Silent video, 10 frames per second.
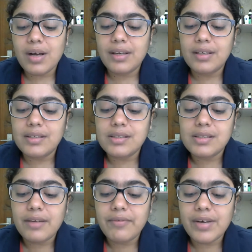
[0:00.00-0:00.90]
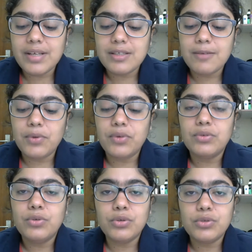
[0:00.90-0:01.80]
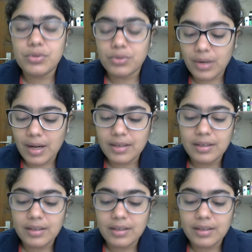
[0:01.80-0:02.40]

it is advisable not to run.